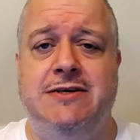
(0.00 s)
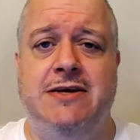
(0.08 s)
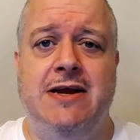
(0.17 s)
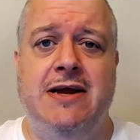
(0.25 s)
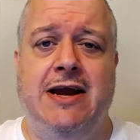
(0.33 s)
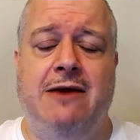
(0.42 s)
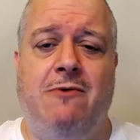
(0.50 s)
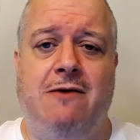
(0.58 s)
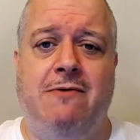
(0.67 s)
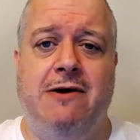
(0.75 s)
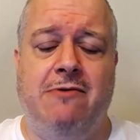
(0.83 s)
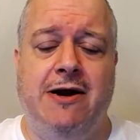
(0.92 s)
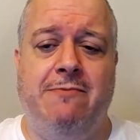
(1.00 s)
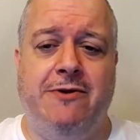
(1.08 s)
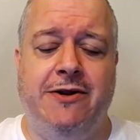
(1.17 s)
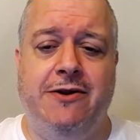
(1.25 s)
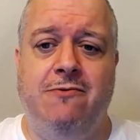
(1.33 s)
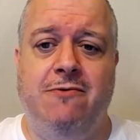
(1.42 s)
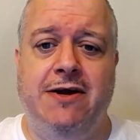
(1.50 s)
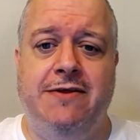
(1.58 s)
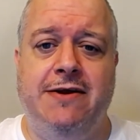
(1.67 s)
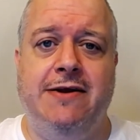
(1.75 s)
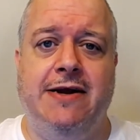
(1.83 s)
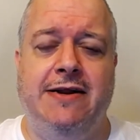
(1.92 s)
and what we were able to do with it
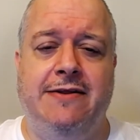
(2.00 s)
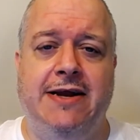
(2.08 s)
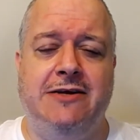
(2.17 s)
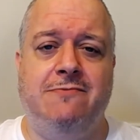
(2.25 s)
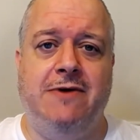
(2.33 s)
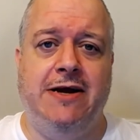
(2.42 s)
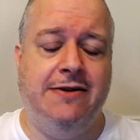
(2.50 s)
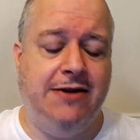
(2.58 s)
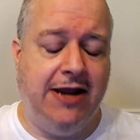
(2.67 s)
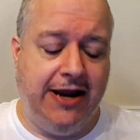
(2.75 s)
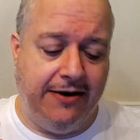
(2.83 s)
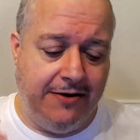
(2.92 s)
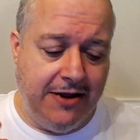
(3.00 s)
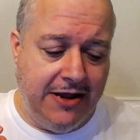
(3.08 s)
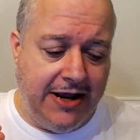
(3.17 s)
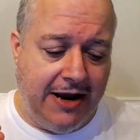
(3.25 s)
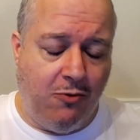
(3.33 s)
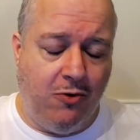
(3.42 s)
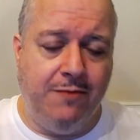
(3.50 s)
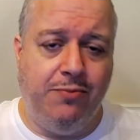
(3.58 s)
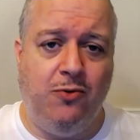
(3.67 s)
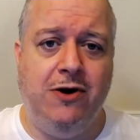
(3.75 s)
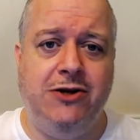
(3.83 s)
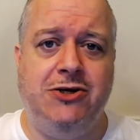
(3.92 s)
and things. And at one
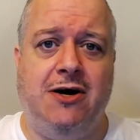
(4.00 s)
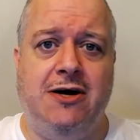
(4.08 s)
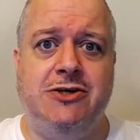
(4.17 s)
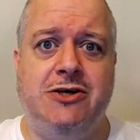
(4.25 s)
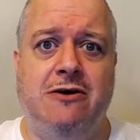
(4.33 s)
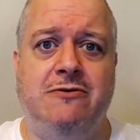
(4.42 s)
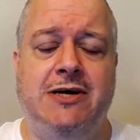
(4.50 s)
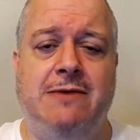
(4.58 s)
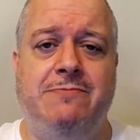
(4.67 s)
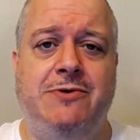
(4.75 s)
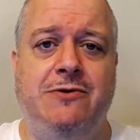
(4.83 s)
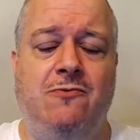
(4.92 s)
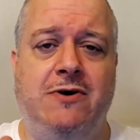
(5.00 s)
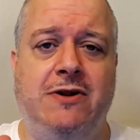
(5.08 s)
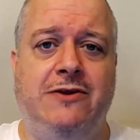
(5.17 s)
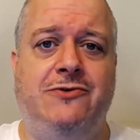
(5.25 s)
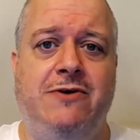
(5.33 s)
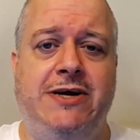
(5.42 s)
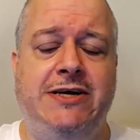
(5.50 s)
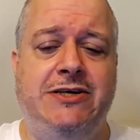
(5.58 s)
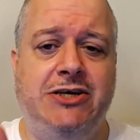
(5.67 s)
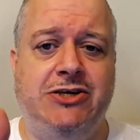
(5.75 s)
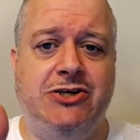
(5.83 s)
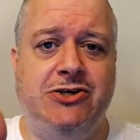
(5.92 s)
point, Josh goes up to one of the trees
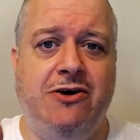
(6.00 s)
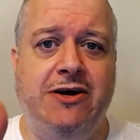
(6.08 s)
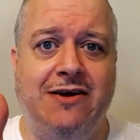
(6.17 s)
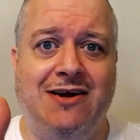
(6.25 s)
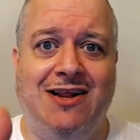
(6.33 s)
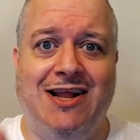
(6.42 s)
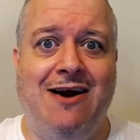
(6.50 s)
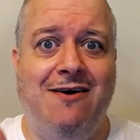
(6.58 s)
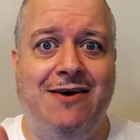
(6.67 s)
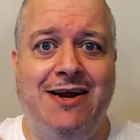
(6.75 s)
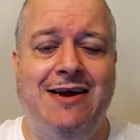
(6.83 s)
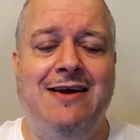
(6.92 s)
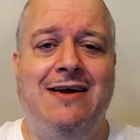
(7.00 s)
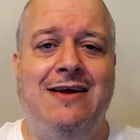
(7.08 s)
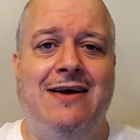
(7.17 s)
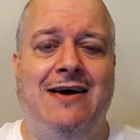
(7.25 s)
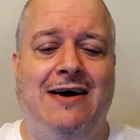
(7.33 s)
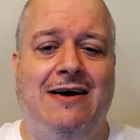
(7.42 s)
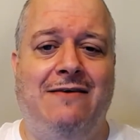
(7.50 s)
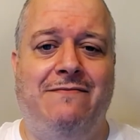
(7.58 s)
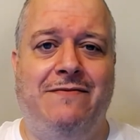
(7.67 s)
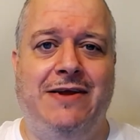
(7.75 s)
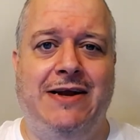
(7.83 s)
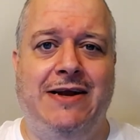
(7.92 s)
just to show you the clarity of
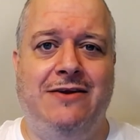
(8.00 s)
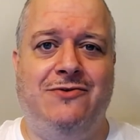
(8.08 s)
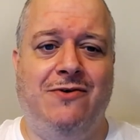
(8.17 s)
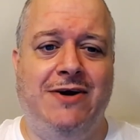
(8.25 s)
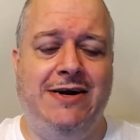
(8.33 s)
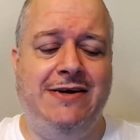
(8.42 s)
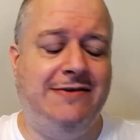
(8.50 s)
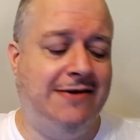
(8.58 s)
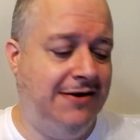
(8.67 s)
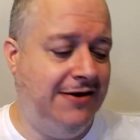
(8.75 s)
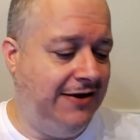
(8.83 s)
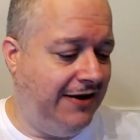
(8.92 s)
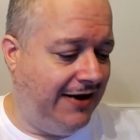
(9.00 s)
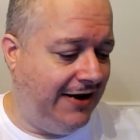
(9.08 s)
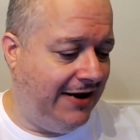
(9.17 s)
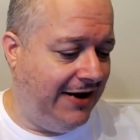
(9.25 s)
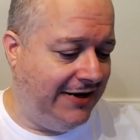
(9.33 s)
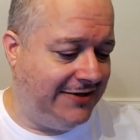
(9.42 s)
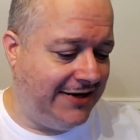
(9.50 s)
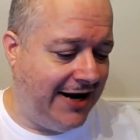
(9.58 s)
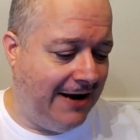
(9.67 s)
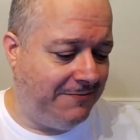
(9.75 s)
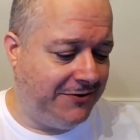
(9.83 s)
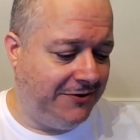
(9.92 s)
the trees. It's
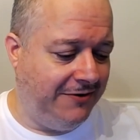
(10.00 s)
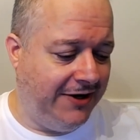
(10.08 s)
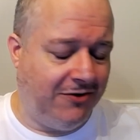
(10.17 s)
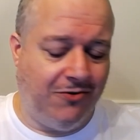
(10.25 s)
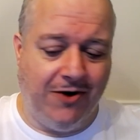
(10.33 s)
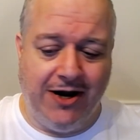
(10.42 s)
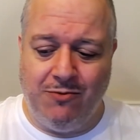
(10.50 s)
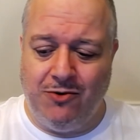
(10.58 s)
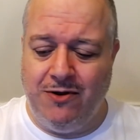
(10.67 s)
absolutely incredible.